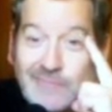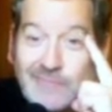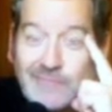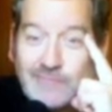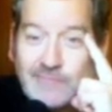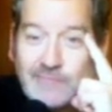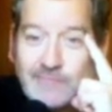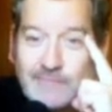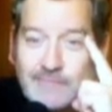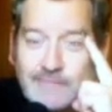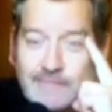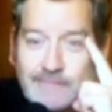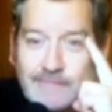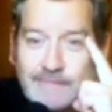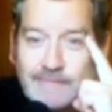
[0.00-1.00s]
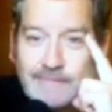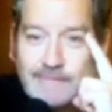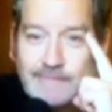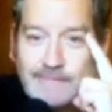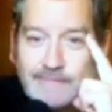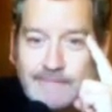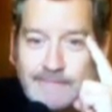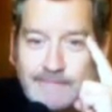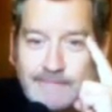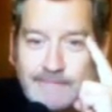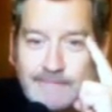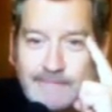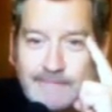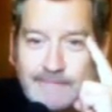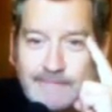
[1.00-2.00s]

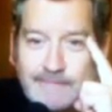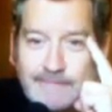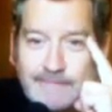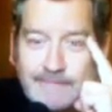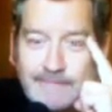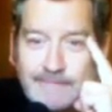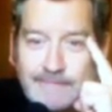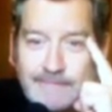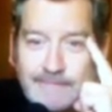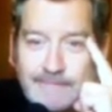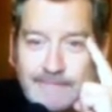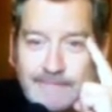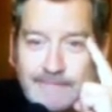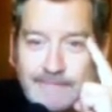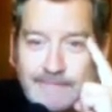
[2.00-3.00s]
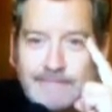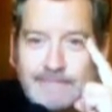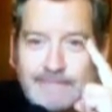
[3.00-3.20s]
(silent)